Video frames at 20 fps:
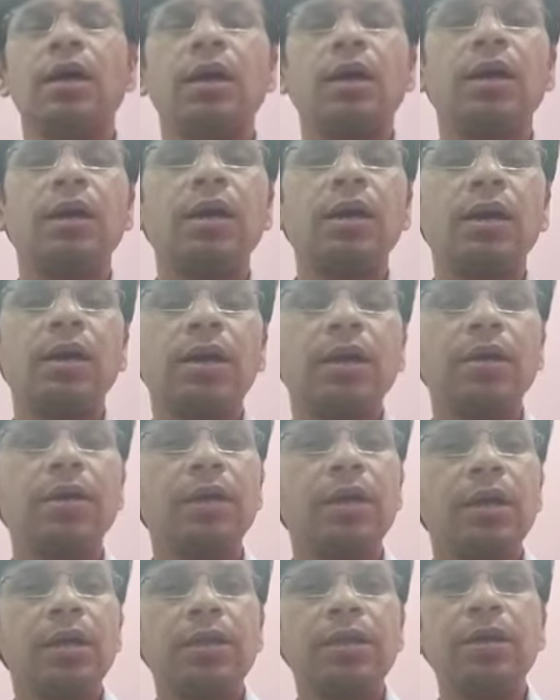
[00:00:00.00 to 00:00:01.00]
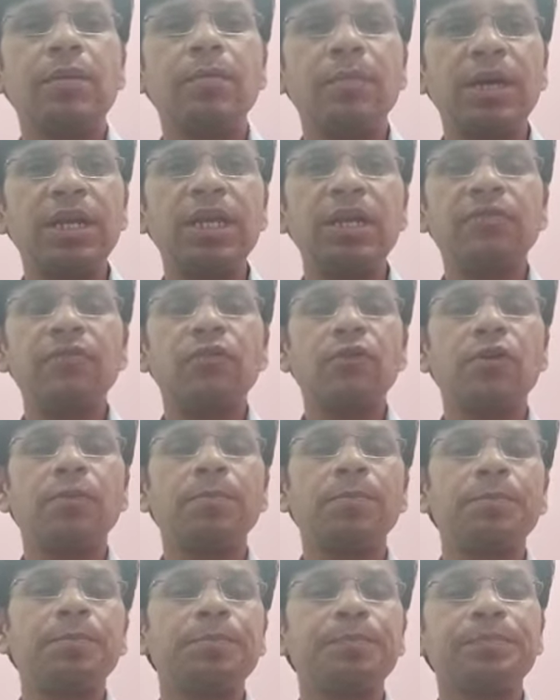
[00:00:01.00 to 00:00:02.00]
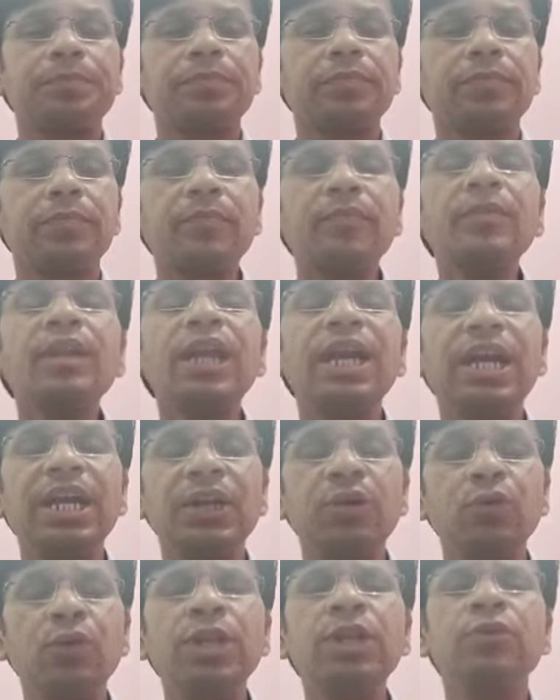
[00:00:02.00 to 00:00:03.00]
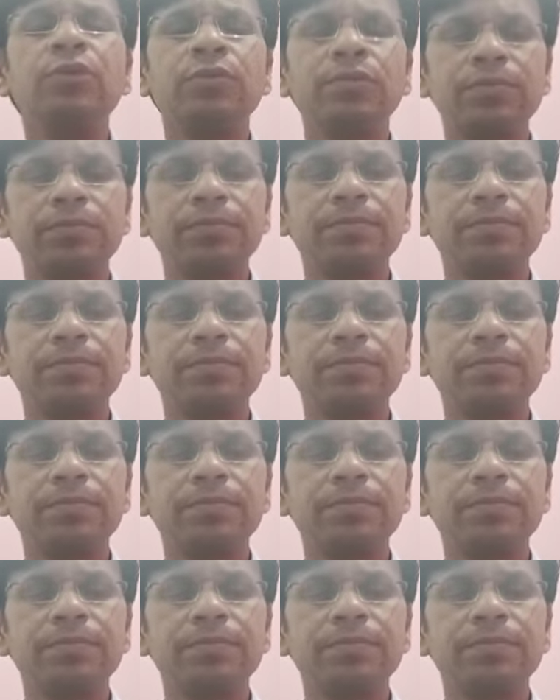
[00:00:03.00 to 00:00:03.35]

some money from Antonio.